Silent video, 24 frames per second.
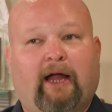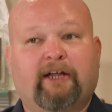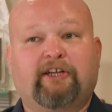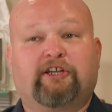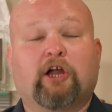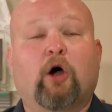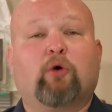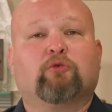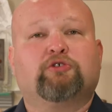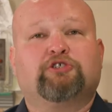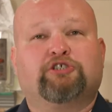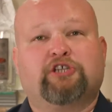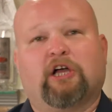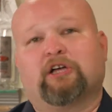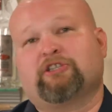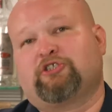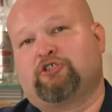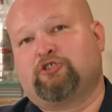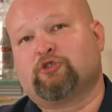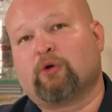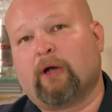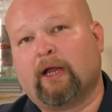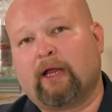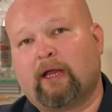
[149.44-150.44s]
I don't
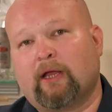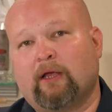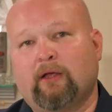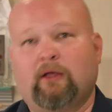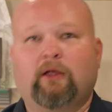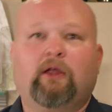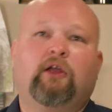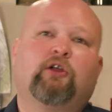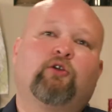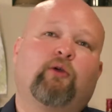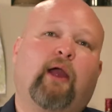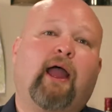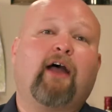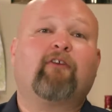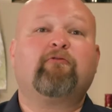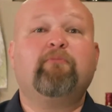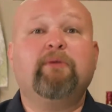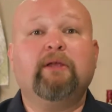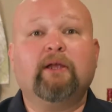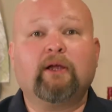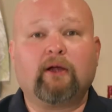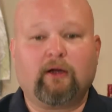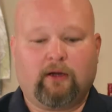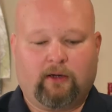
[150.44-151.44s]
just drink craft
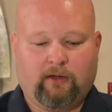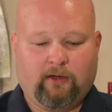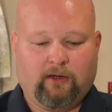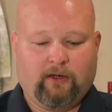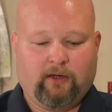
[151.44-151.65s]
beer.